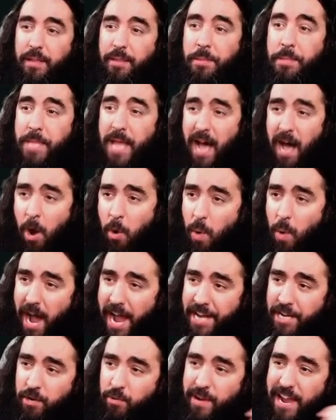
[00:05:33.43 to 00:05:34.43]
now
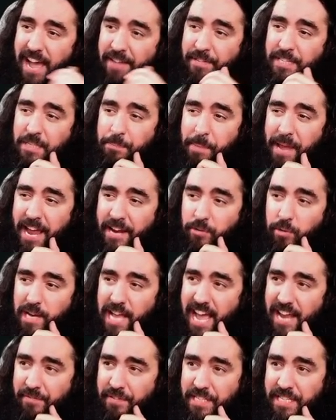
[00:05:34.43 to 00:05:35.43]
why do we have the Spectral
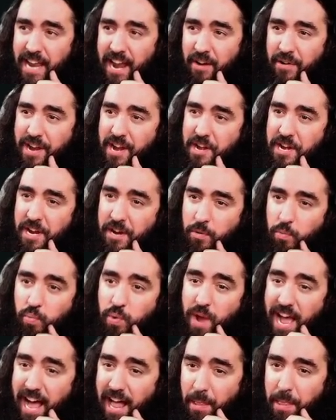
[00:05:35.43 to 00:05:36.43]
Adversary in here?
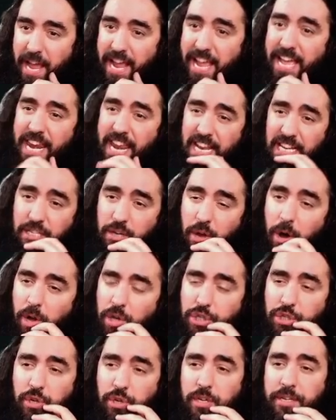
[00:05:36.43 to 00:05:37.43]
Well, it is
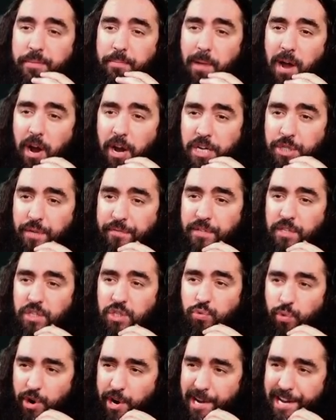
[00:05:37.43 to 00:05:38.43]
also in March of the
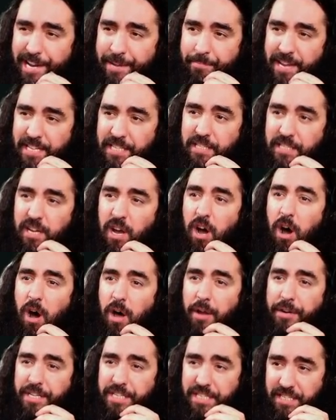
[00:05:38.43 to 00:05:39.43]
Swirling Mist
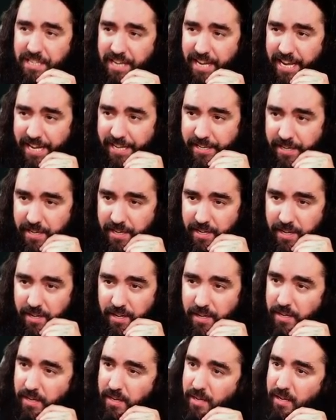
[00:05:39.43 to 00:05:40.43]
on a stick
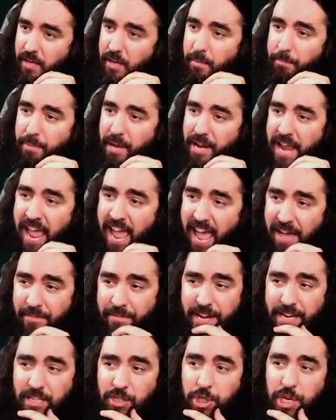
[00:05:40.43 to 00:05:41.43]
but
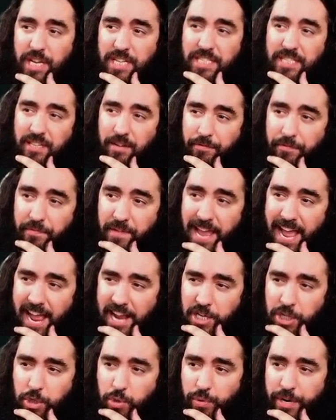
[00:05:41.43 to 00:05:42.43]
having just the
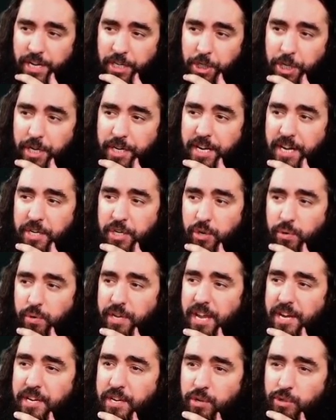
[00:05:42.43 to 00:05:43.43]
flash creature that you
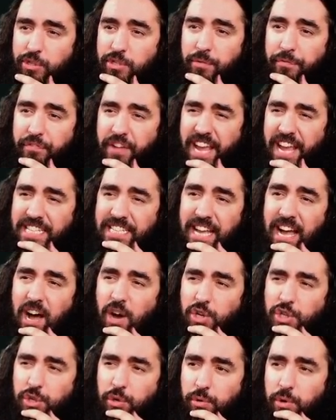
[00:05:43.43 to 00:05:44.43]
can use to phase
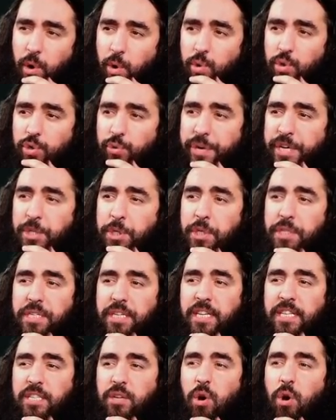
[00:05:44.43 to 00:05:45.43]
out your own creatures
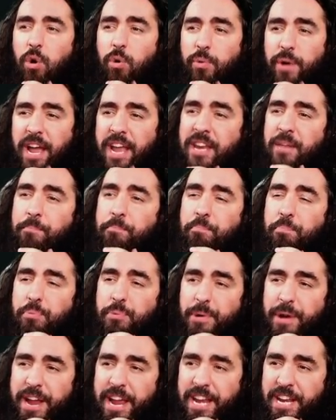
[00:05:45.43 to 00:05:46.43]
is already
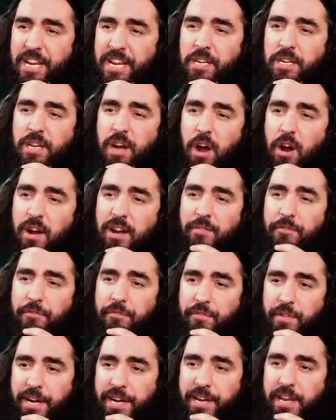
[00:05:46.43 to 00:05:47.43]
pretty darn
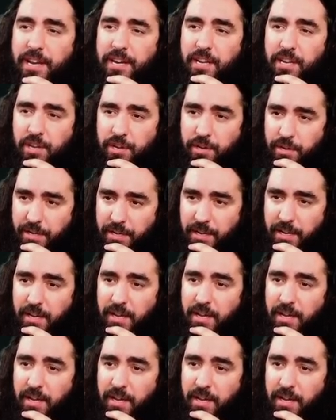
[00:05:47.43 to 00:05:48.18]
freaking good.